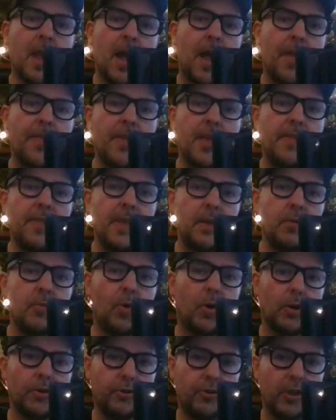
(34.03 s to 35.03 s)
And then they
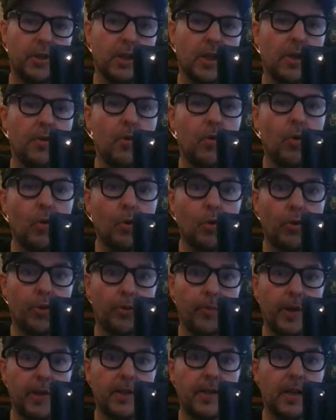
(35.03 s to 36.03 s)
watched it go all the
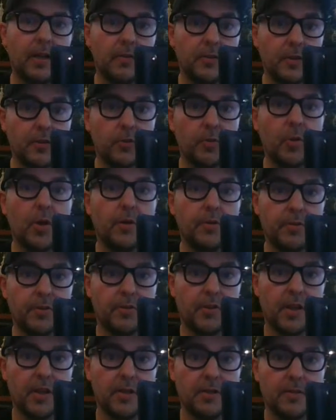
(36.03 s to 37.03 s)
way down to 12
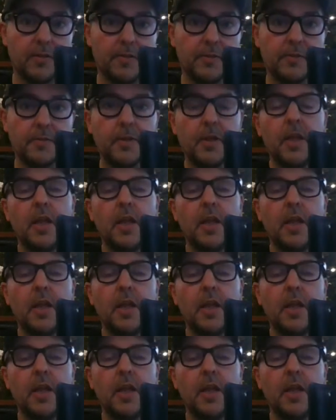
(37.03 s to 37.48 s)
cents,